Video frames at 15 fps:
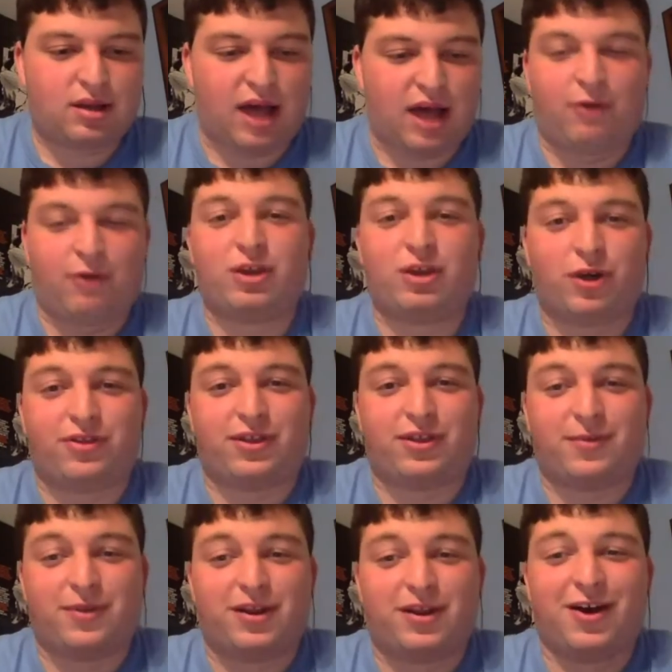I really want
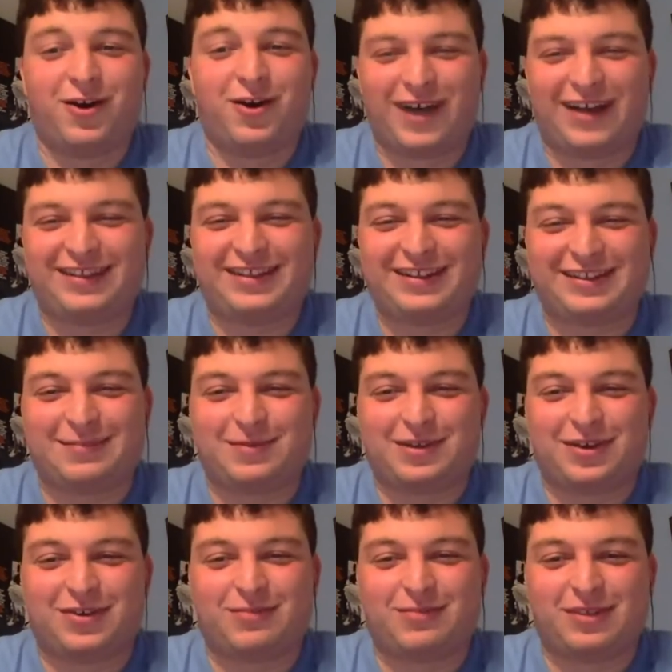Thibodeau. I think
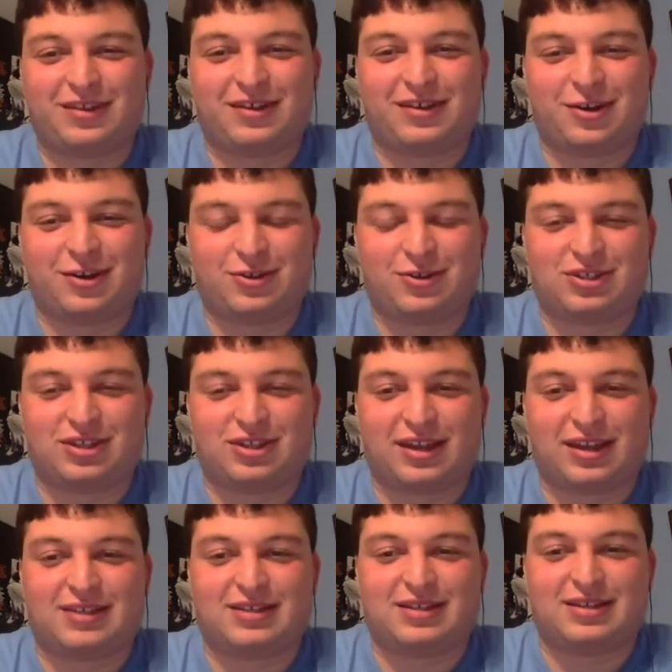Thibodeau can be the coach that
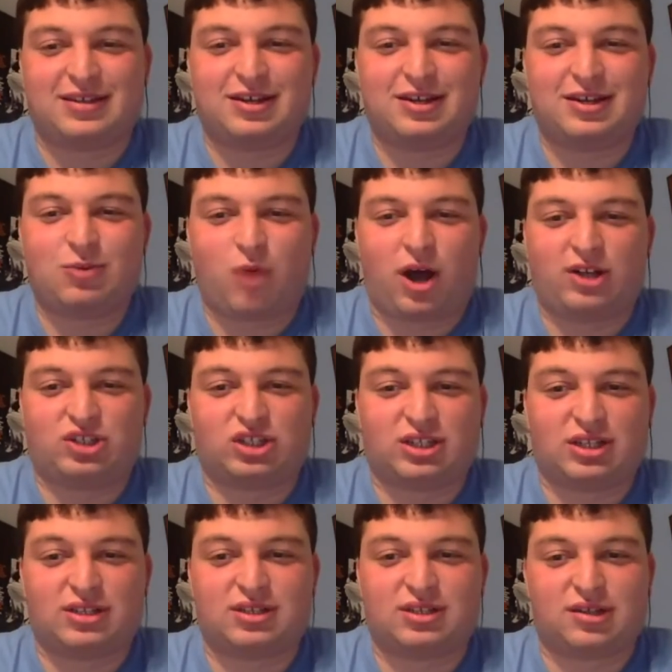gets
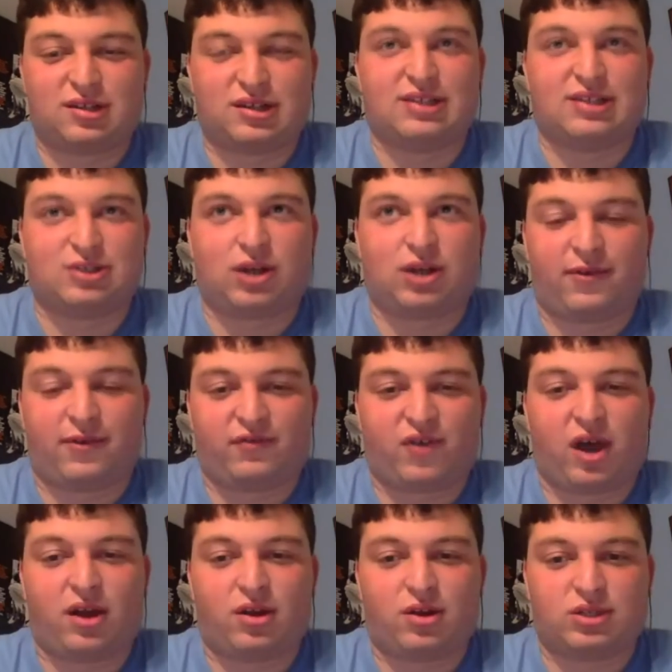Washington to the Eastern Conference
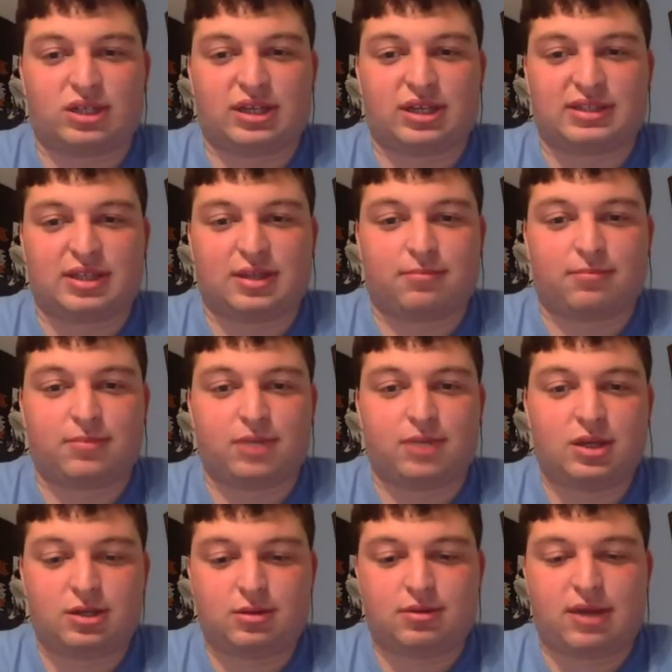Finals and gets them
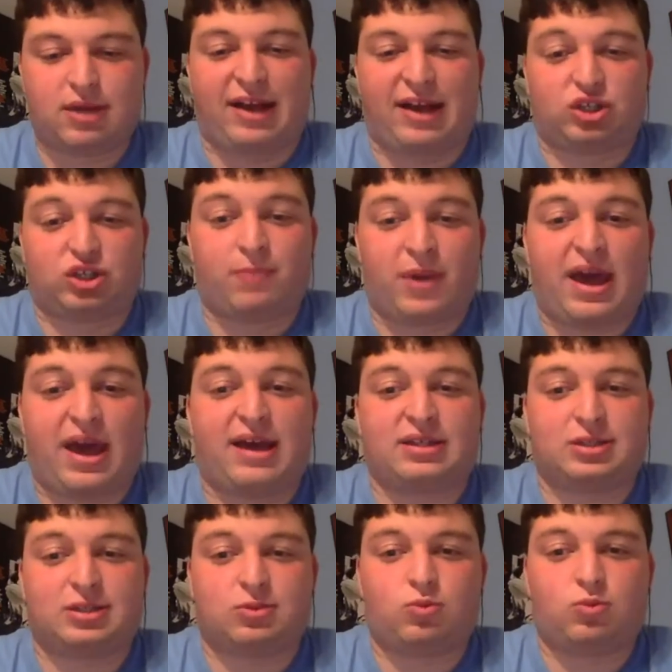actually
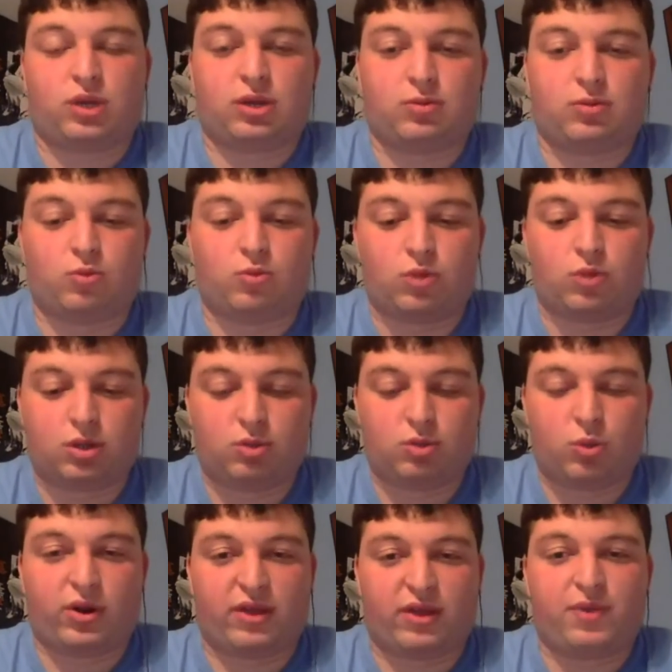past like
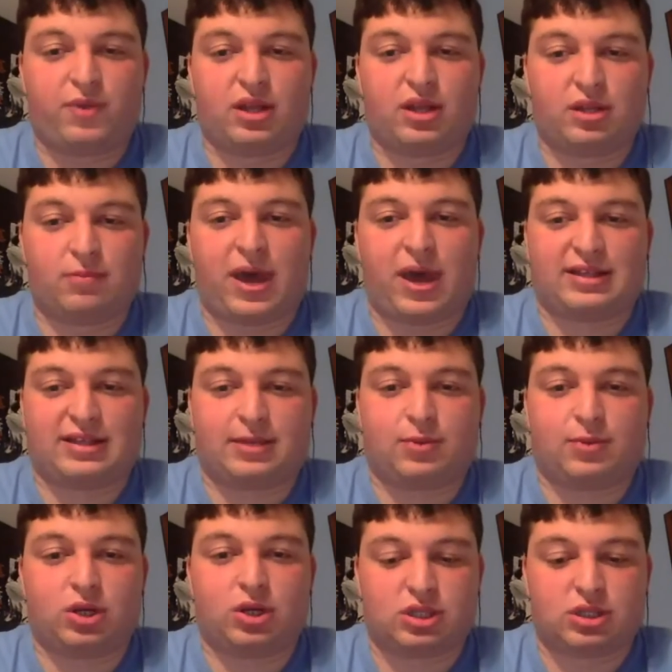where they've been the past couple
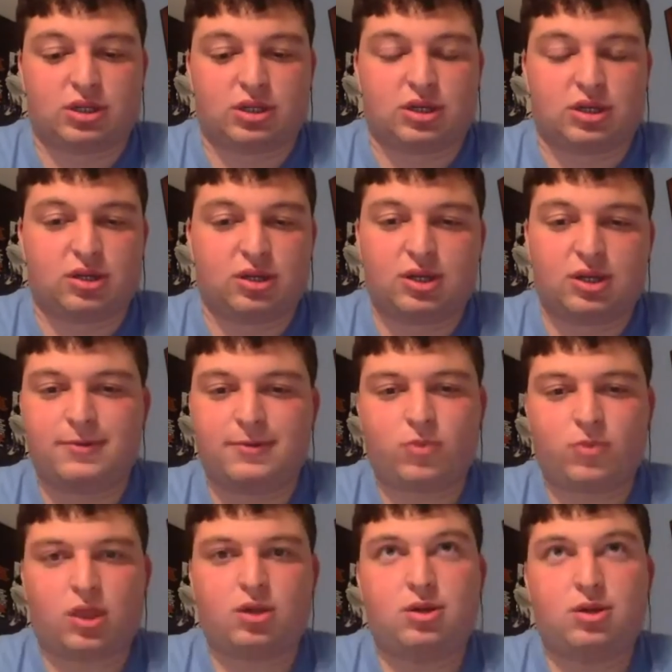of years in the
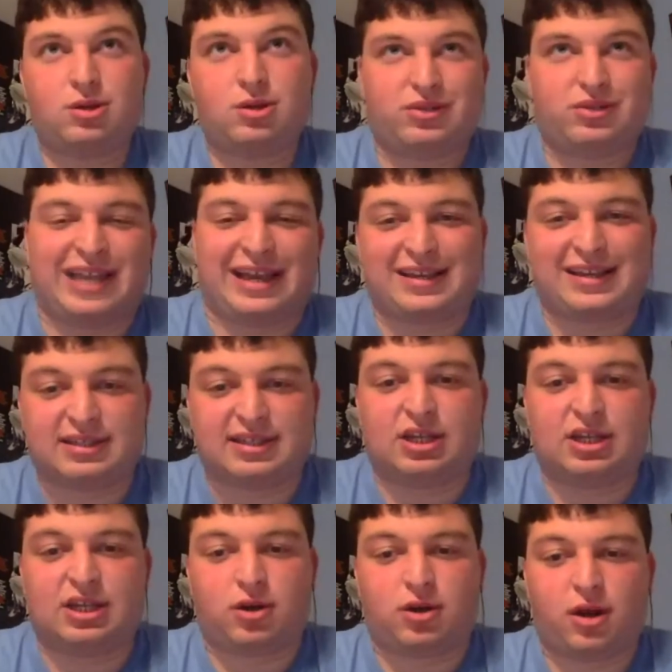second
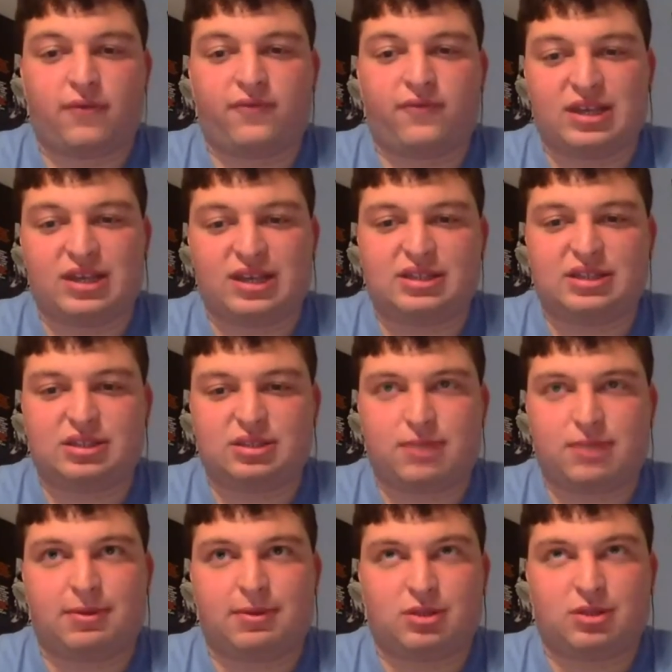tier of the East,
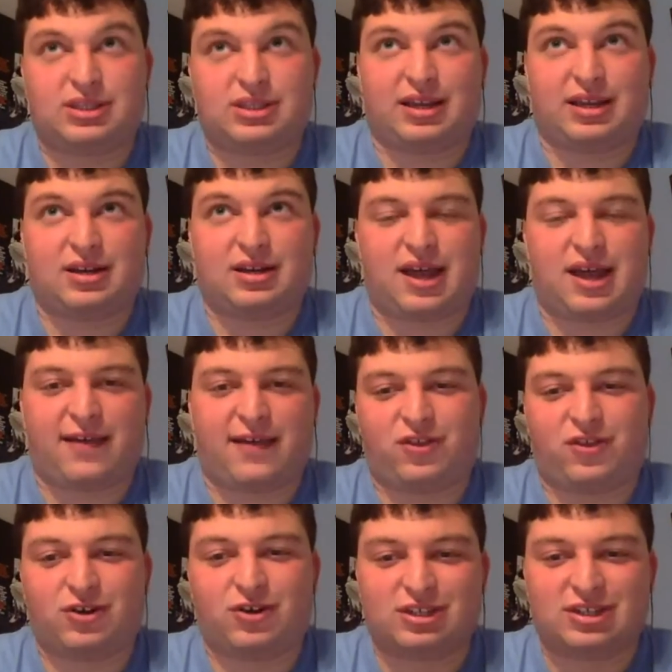maybe second and a half,
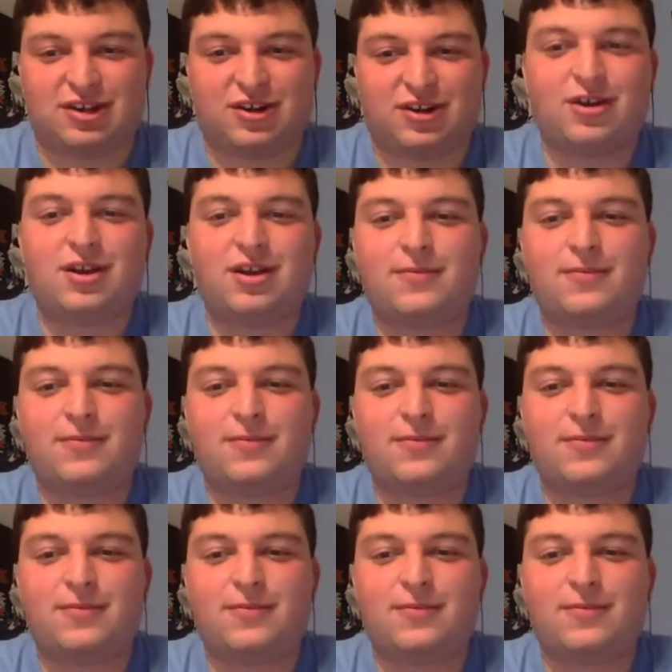third tier.